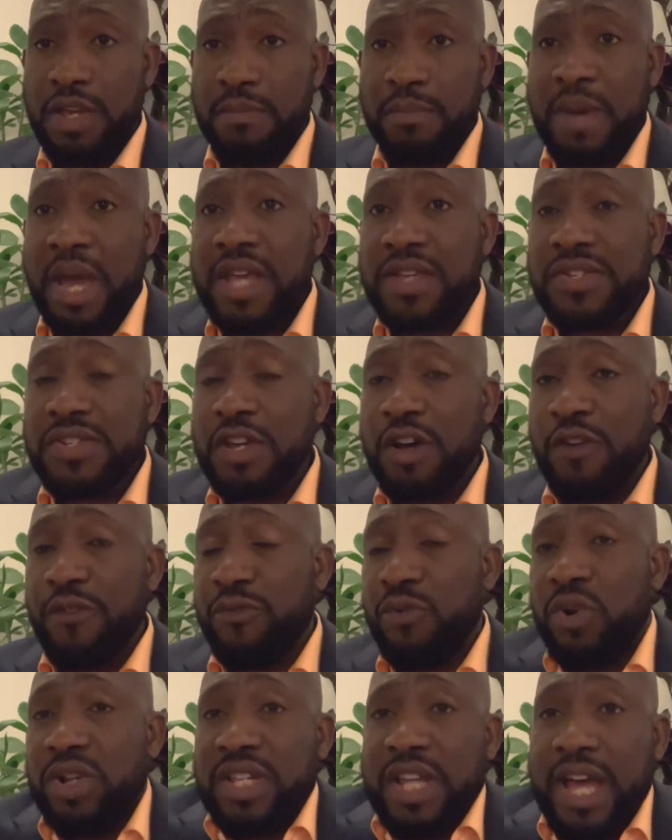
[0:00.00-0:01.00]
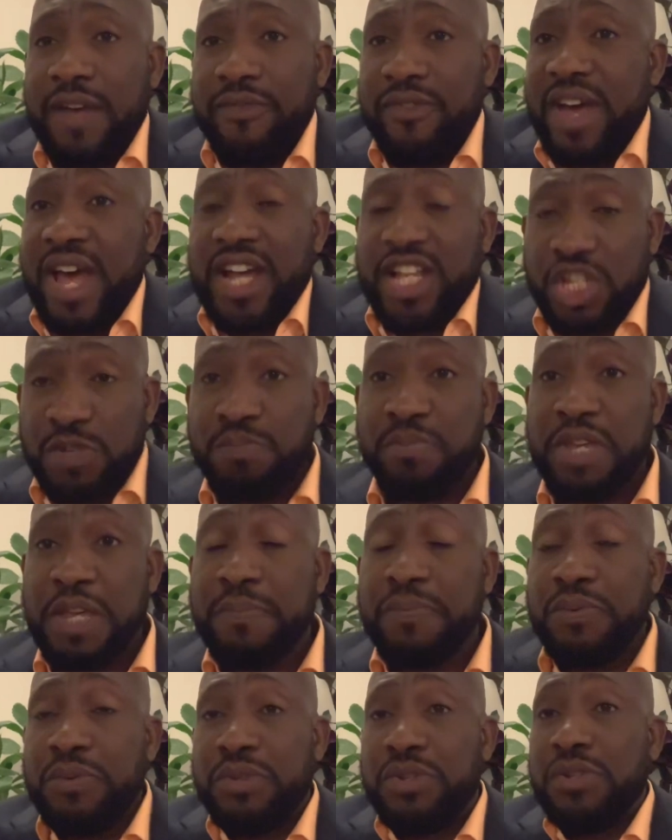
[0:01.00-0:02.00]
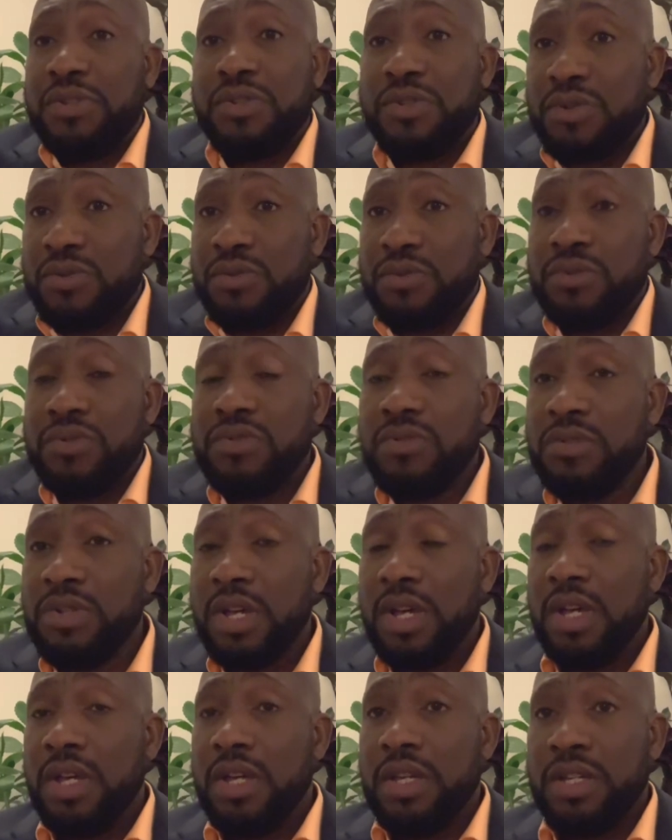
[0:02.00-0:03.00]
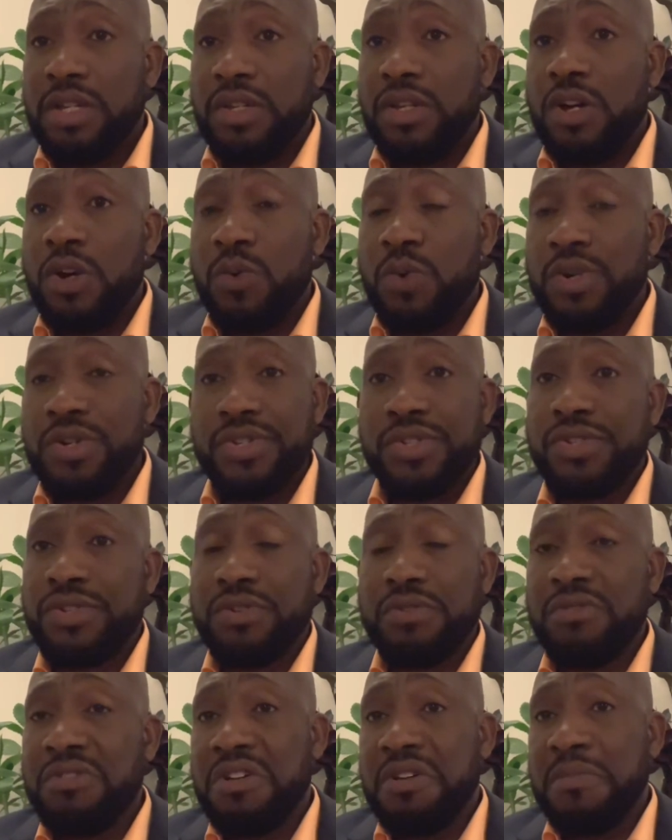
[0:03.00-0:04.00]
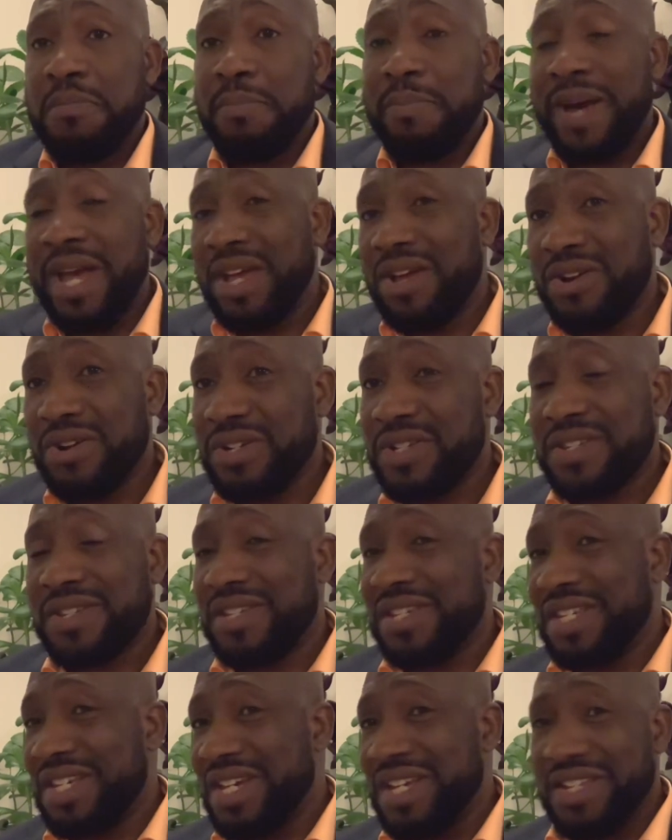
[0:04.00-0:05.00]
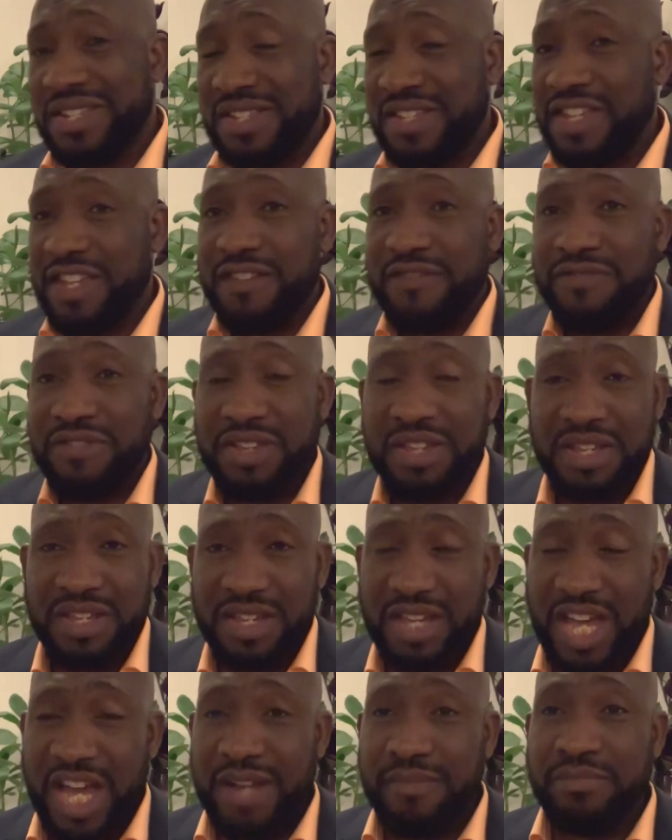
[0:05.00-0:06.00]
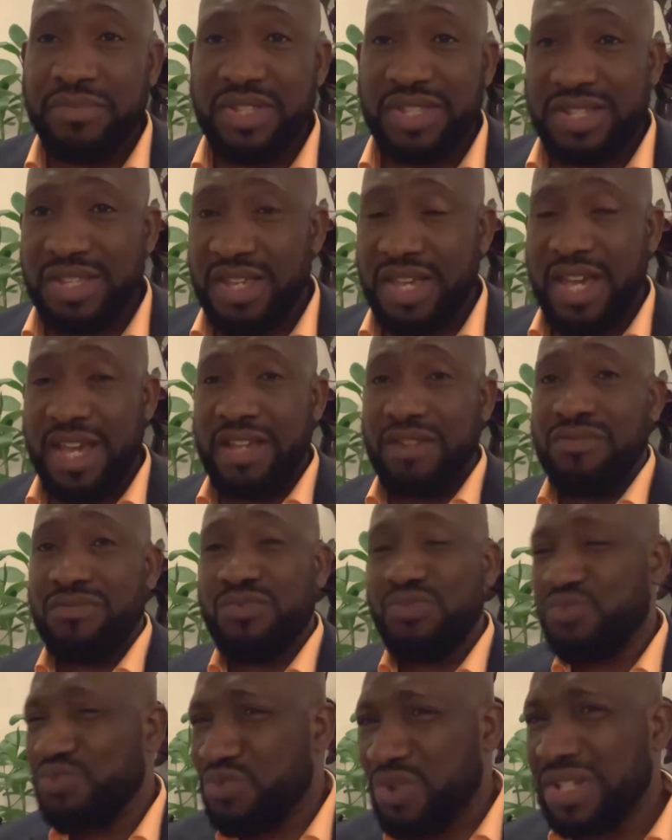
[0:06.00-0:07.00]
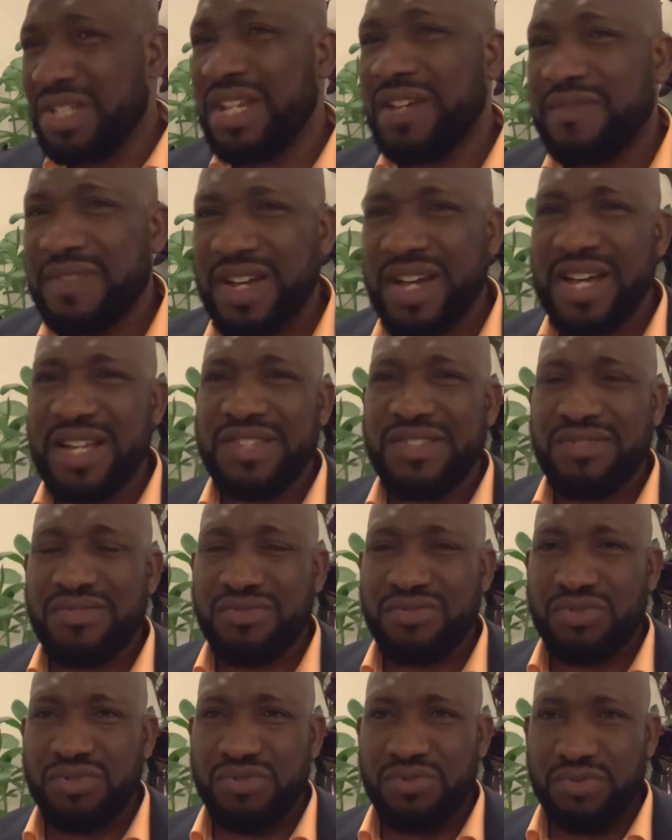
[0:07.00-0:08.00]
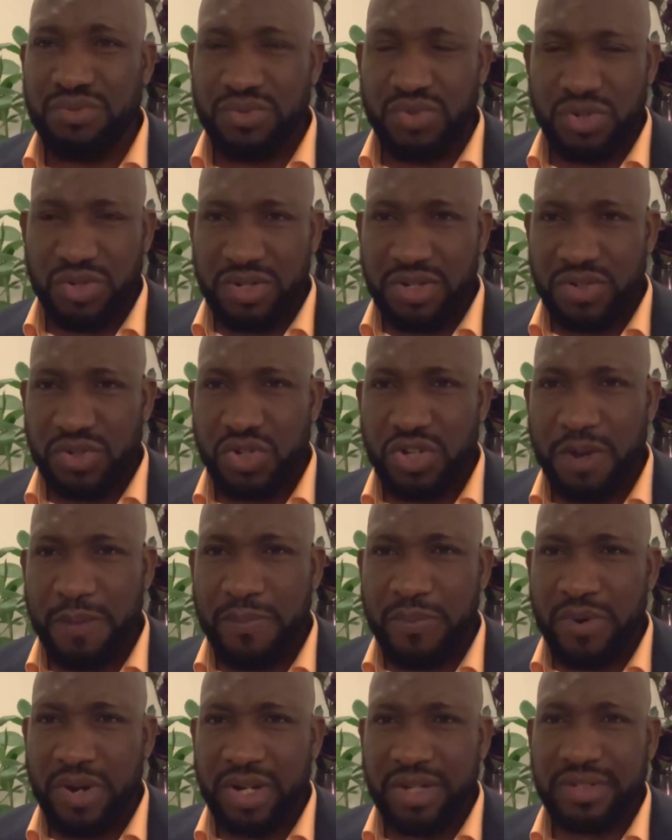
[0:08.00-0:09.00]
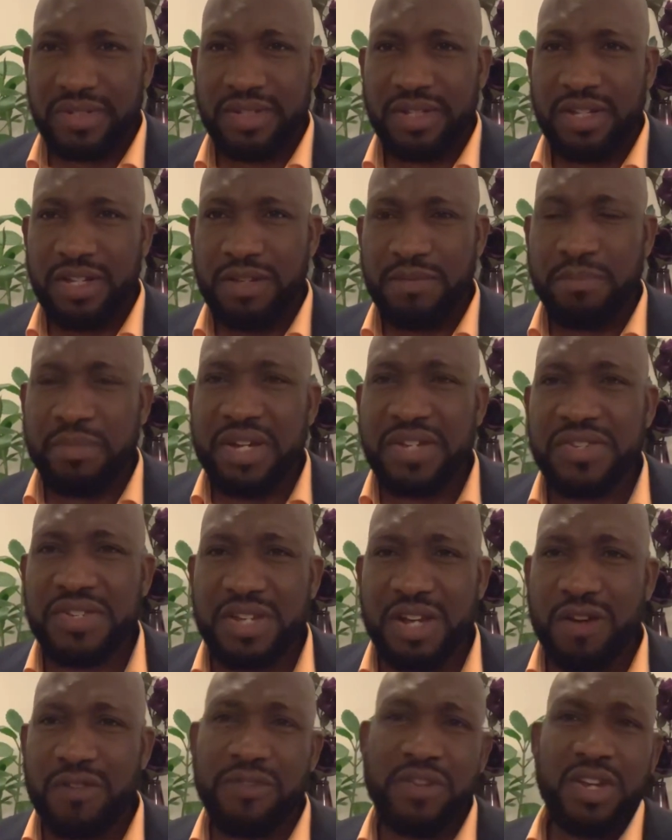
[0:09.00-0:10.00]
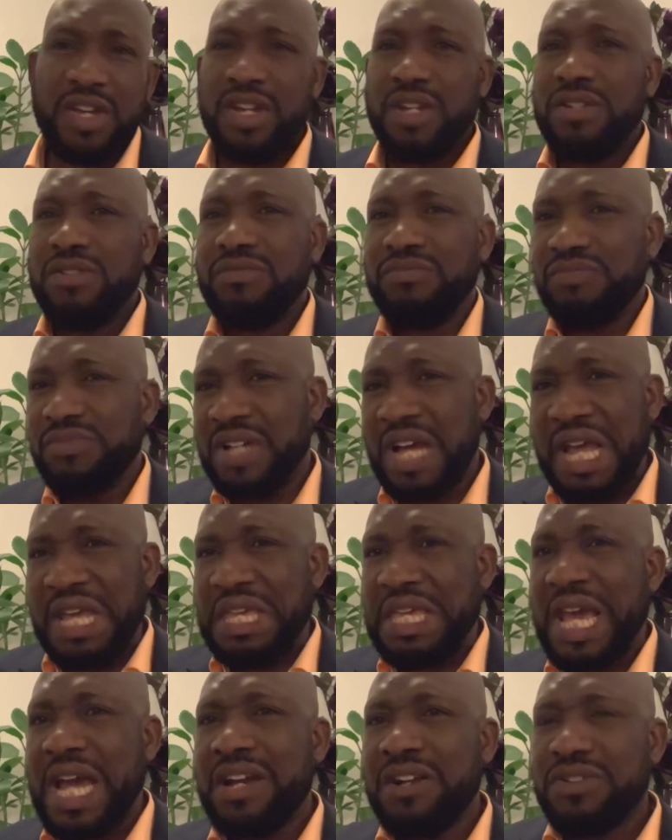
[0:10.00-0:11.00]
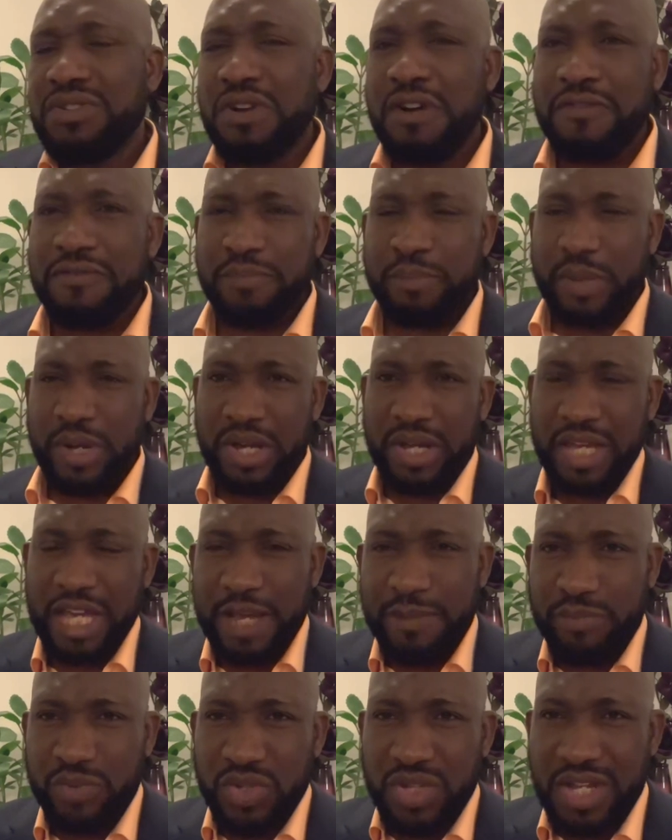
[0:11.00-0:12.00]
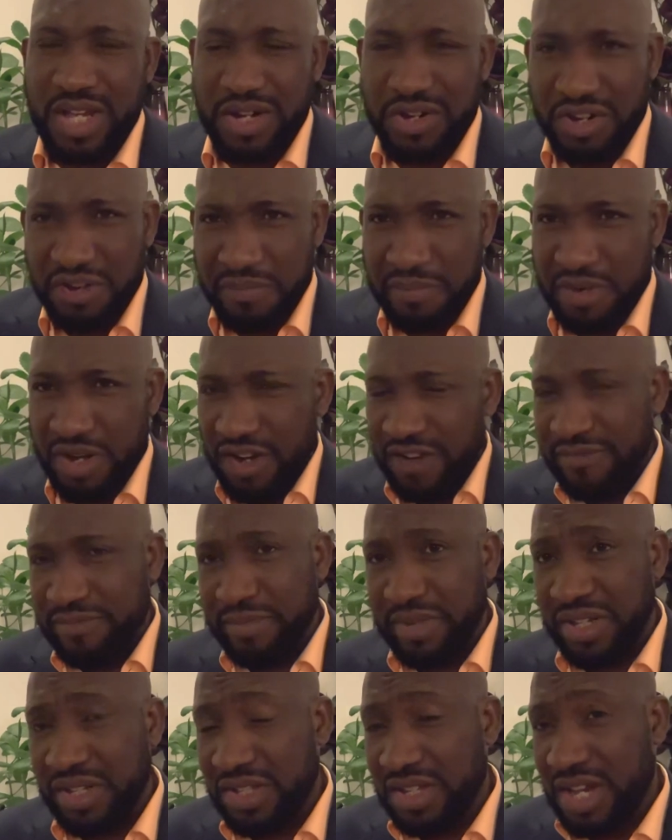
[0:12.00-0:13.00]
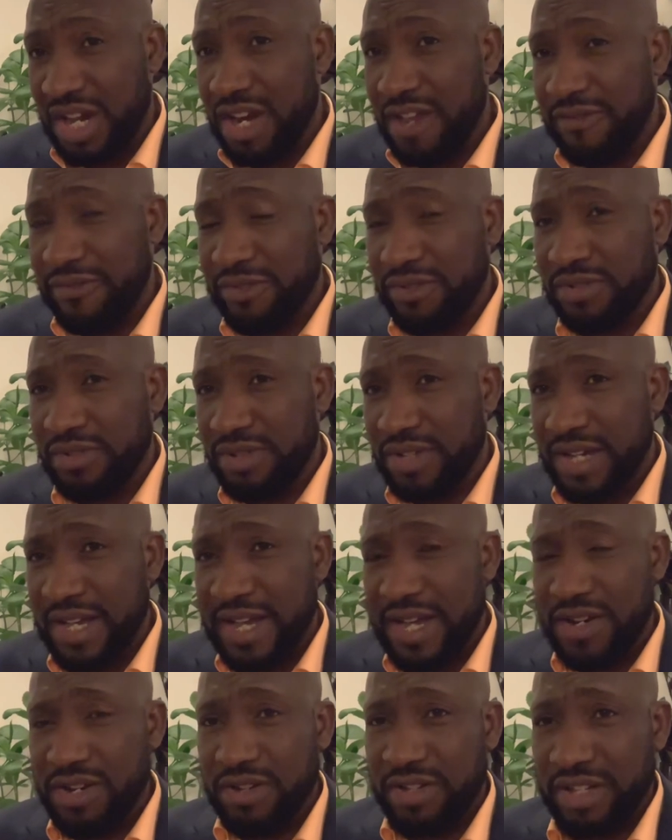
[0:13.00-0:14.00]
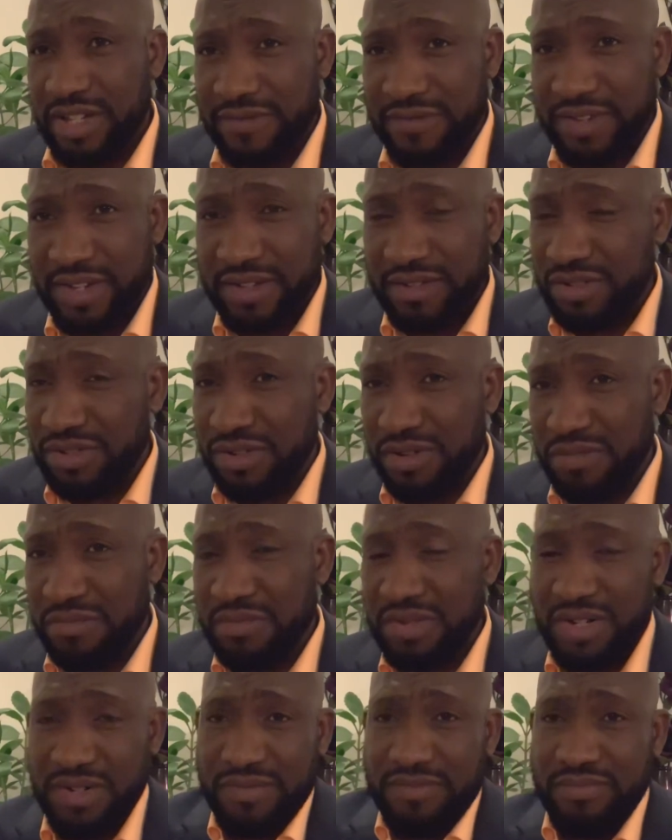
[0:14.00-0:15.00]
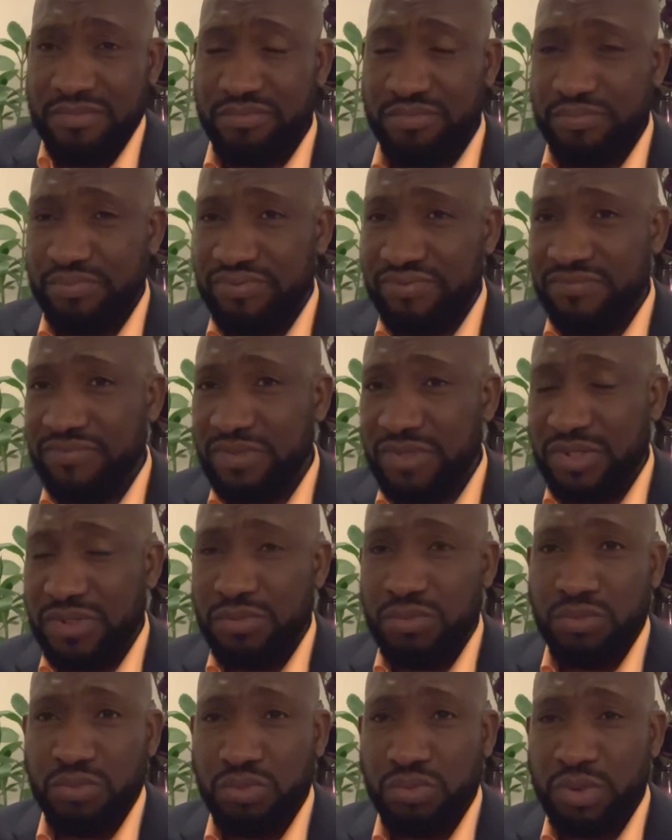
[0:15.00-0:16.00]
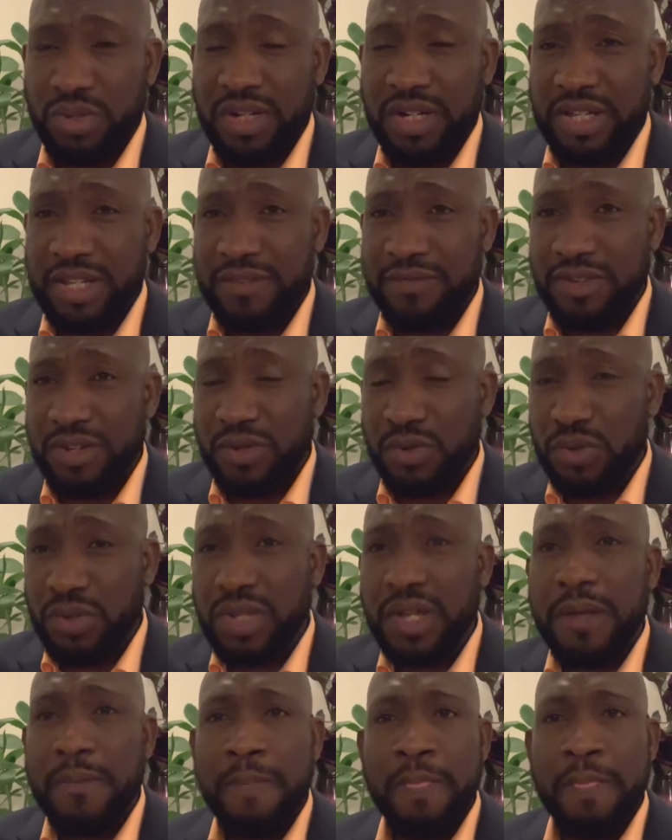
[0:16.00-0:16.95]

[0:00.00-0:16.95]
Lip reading: Myself, what I've asked people to do, was to boycott DSTV, MTN, whatever has to do ShopRite. Myself, I yanked off my MTN number off my telephone. I don't give a, I don't really give a hook.